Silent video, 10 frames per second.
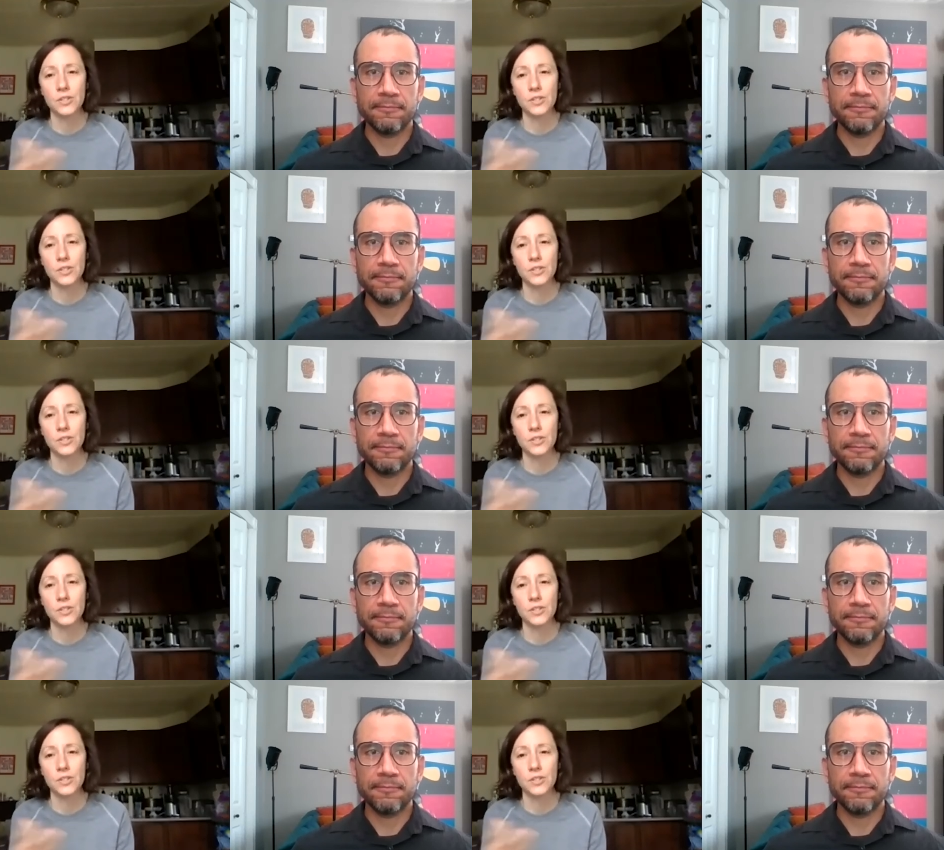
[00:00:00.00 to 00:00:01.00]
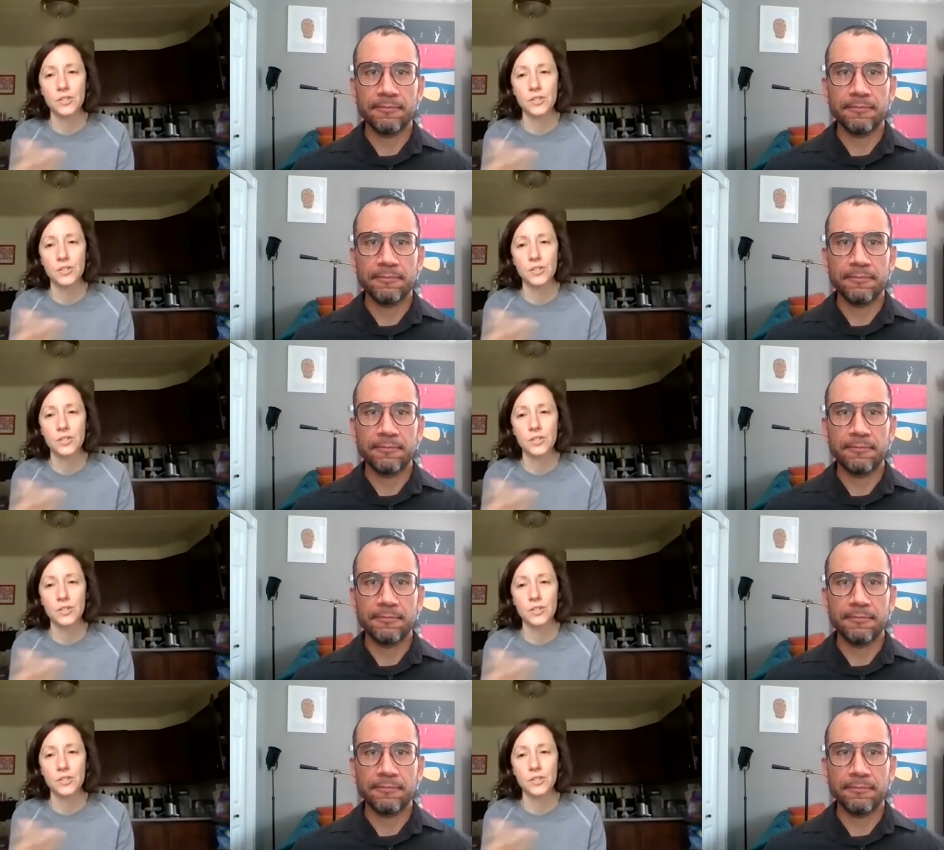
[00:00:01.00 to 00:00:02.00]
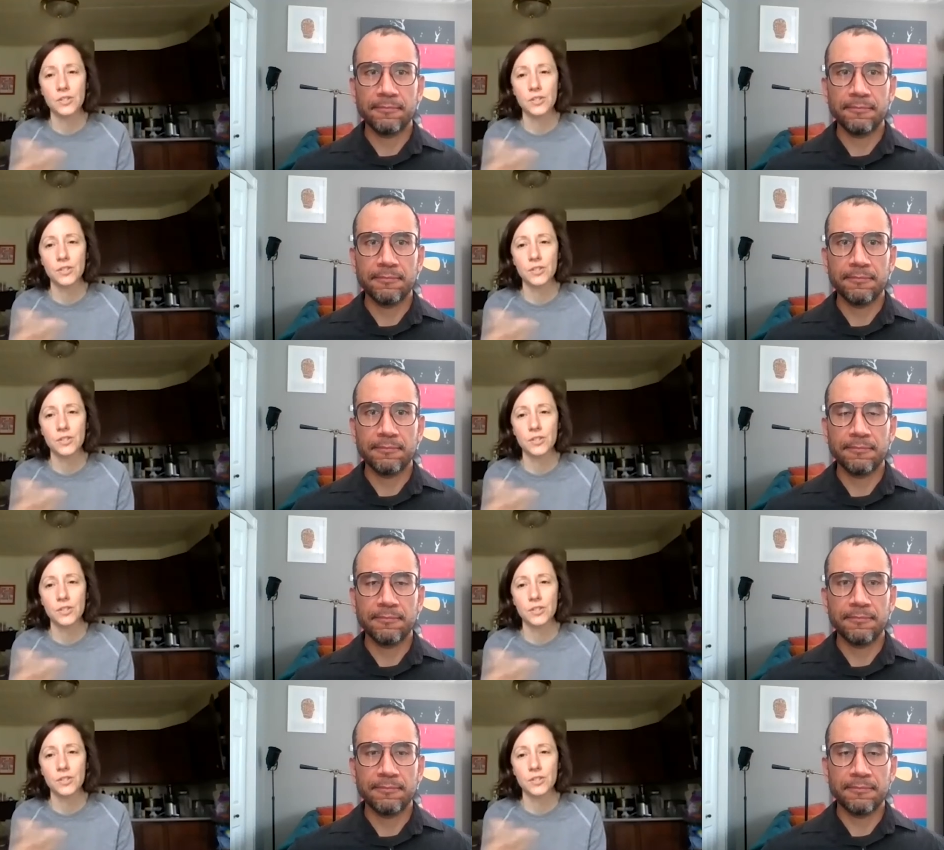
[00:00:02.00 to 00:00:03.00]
Nobody speaks.